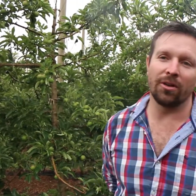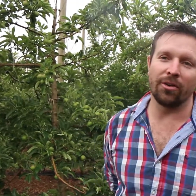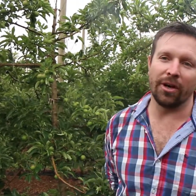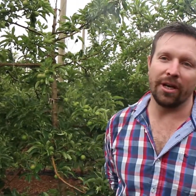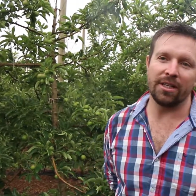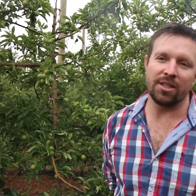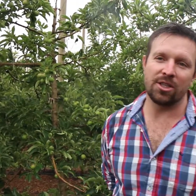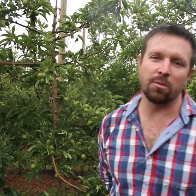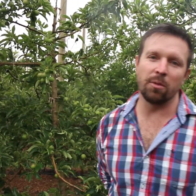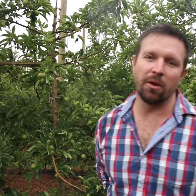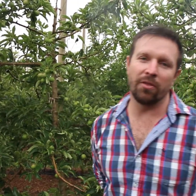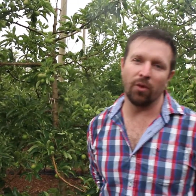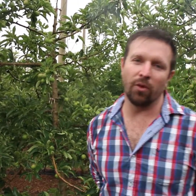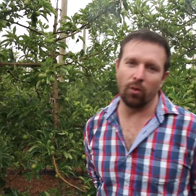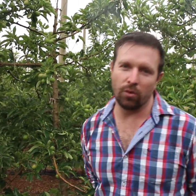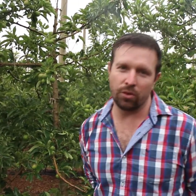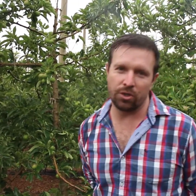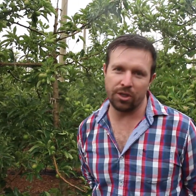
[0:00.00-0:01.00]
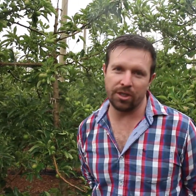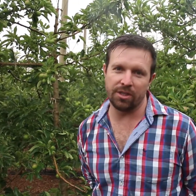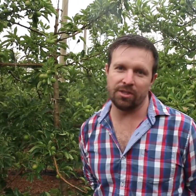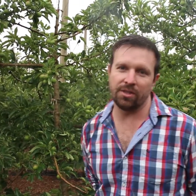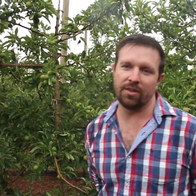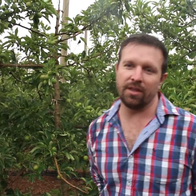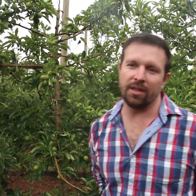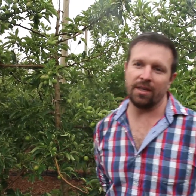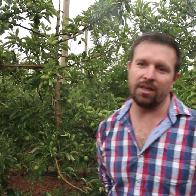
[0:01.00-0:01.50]
Granny Smith orchards
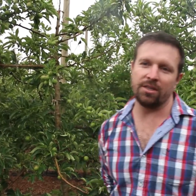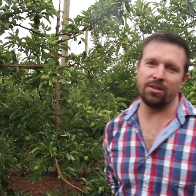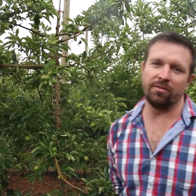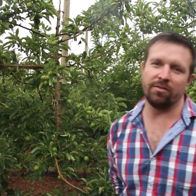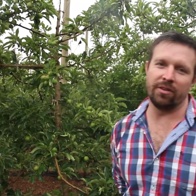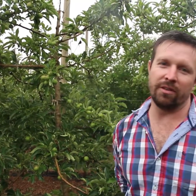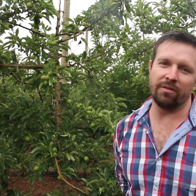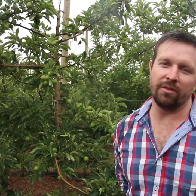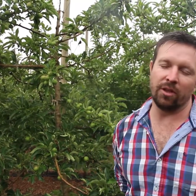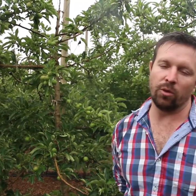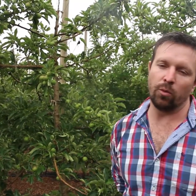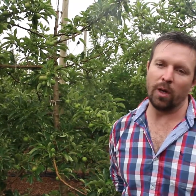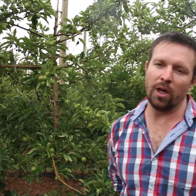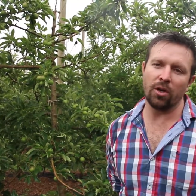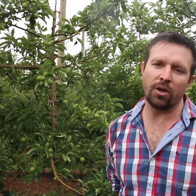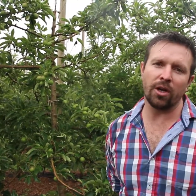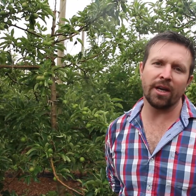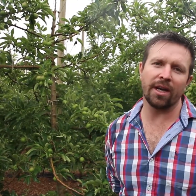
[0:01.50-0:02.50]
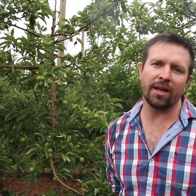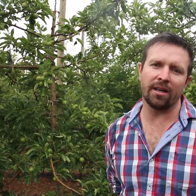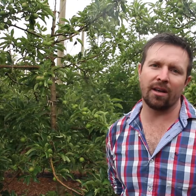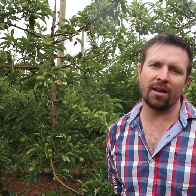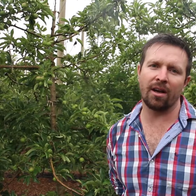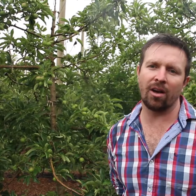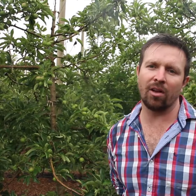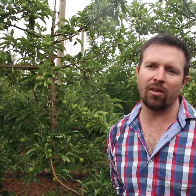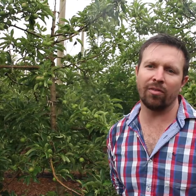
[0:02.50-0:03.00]
in the EGVV, we're looking at a
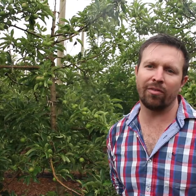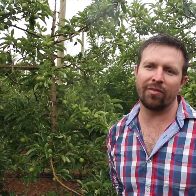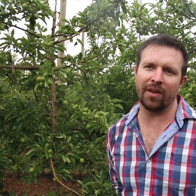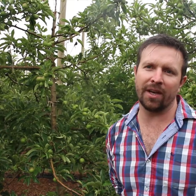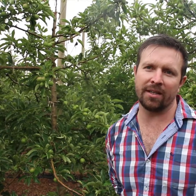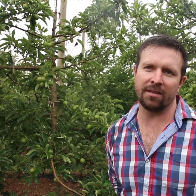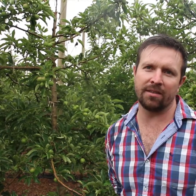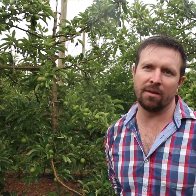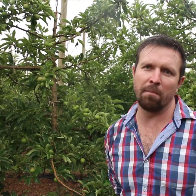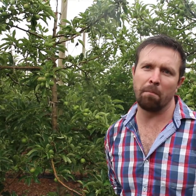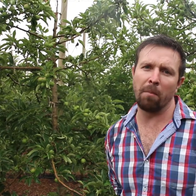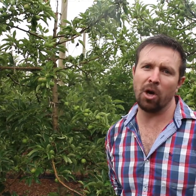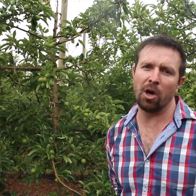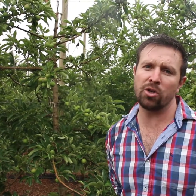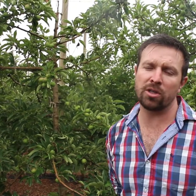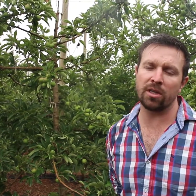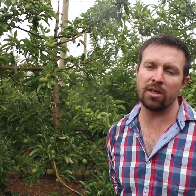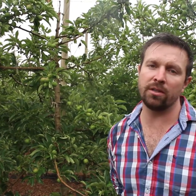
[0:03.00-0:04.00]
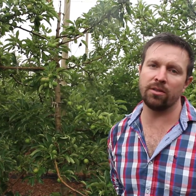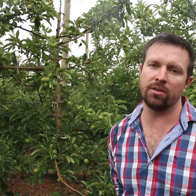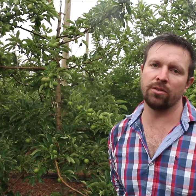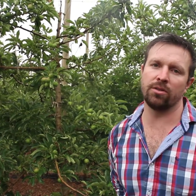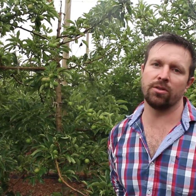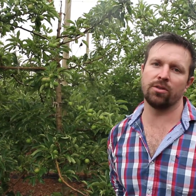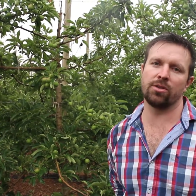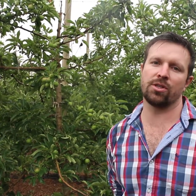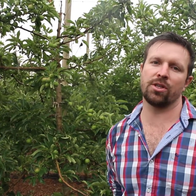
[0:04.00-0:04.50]
cull factor mostly due
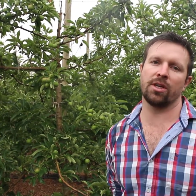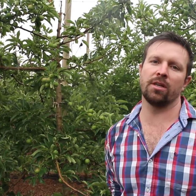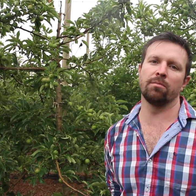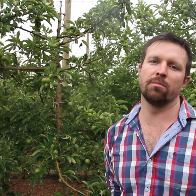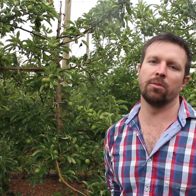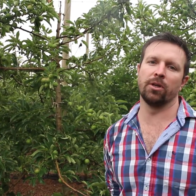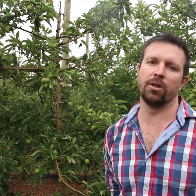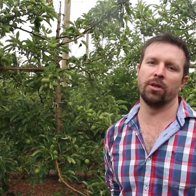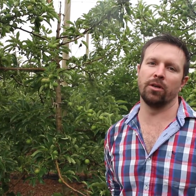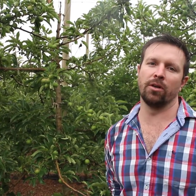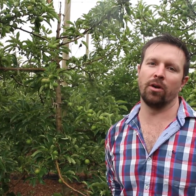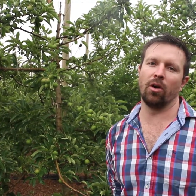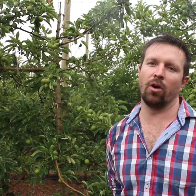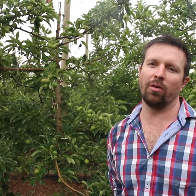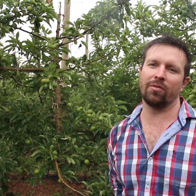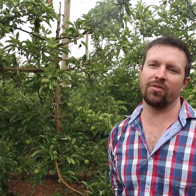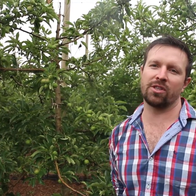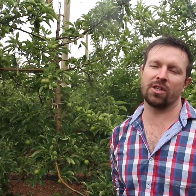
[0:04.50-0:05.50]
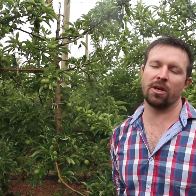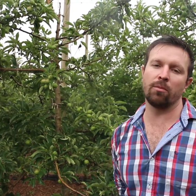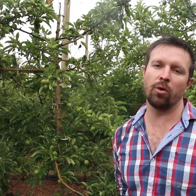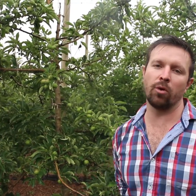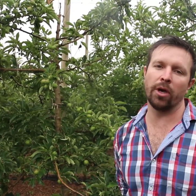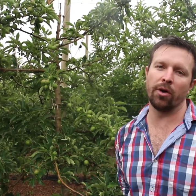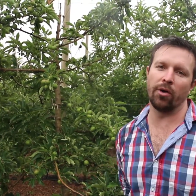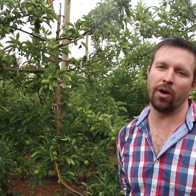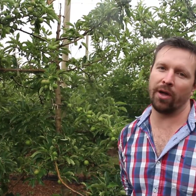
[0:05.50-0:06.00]
to sunburn of
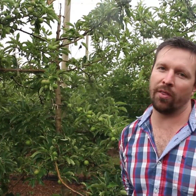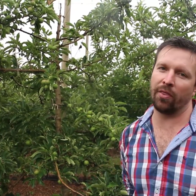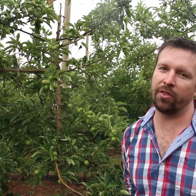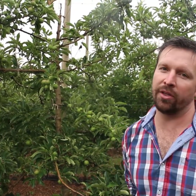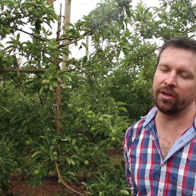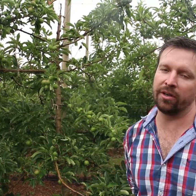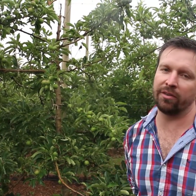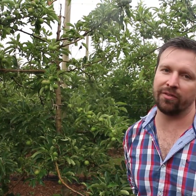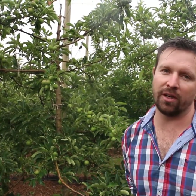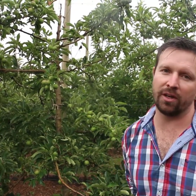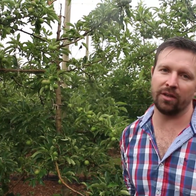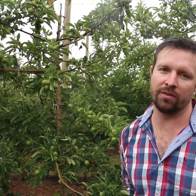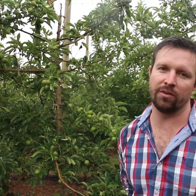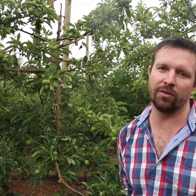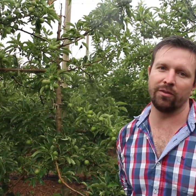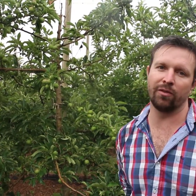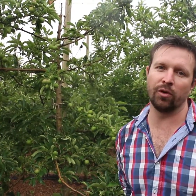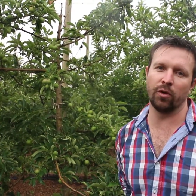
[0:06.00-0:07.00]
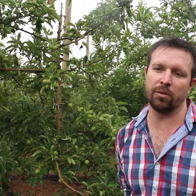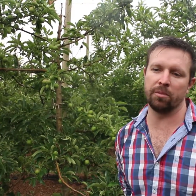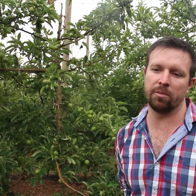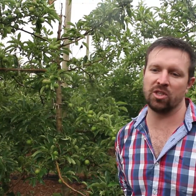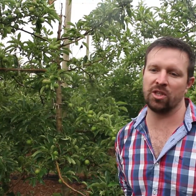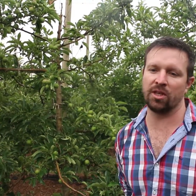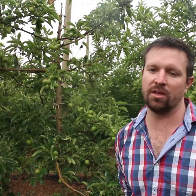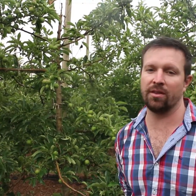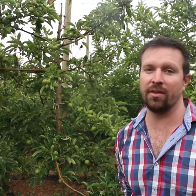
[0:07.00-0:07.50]
somewhere around 35 to
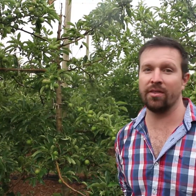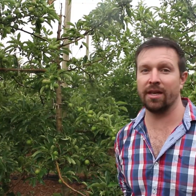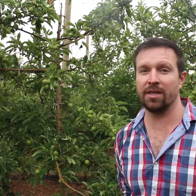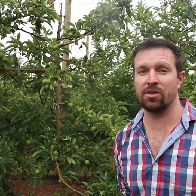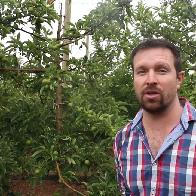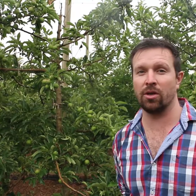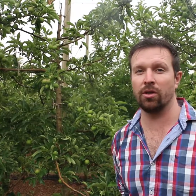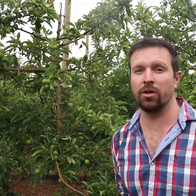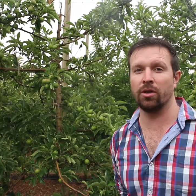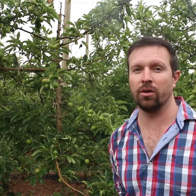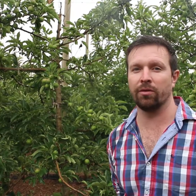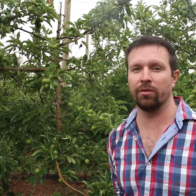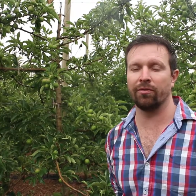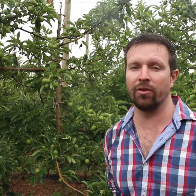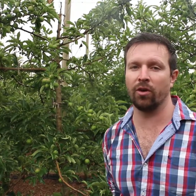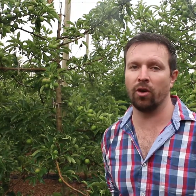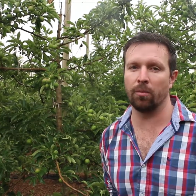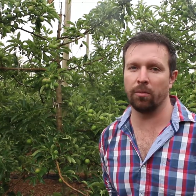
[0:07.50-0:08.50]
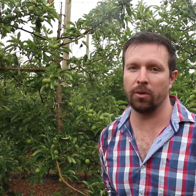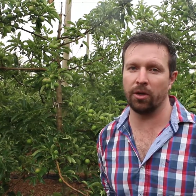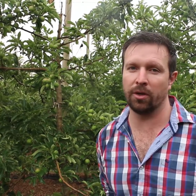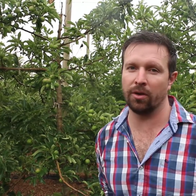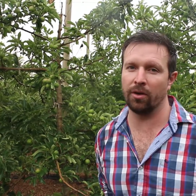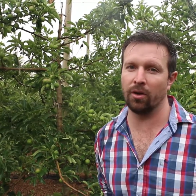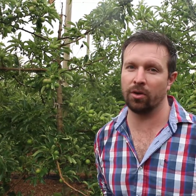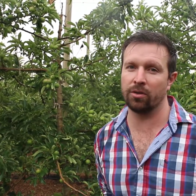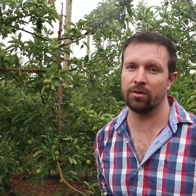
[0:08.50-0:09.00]
40%, and that's only on farm,
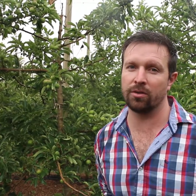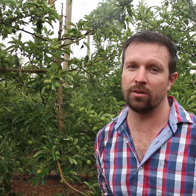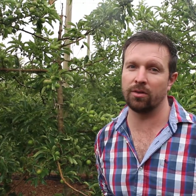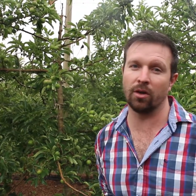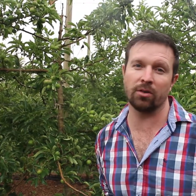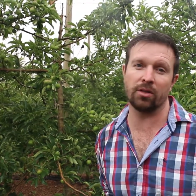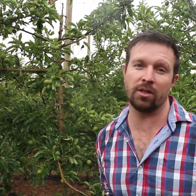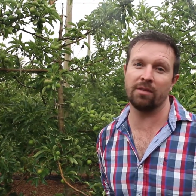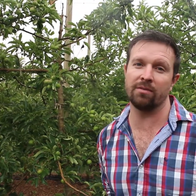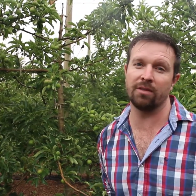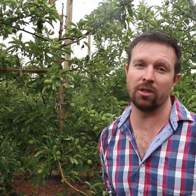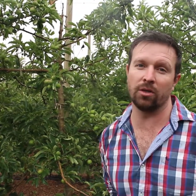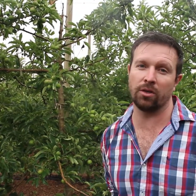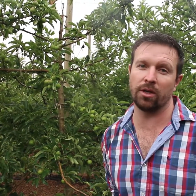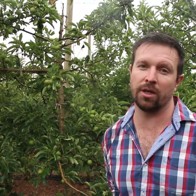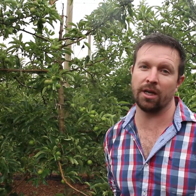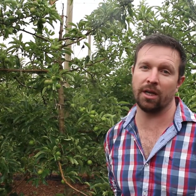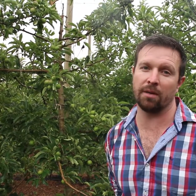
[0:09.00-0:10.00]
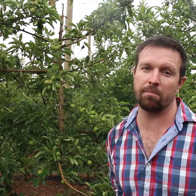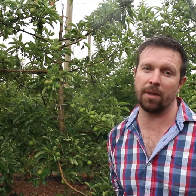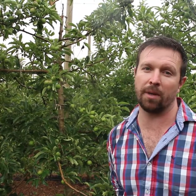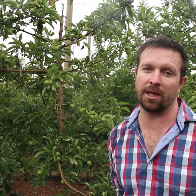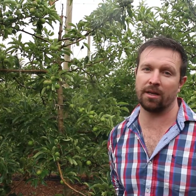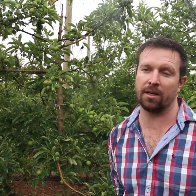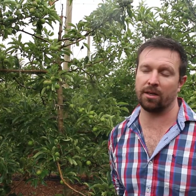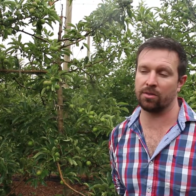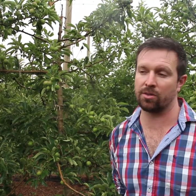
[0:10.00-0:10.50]
not even looking at
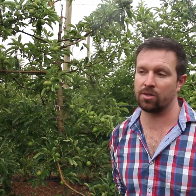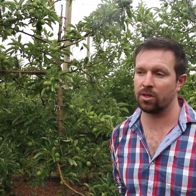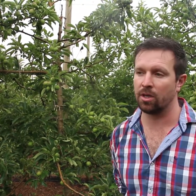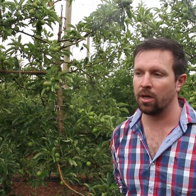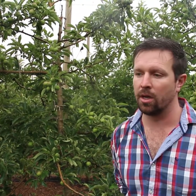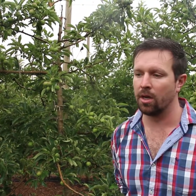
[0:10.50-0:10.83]
packouts.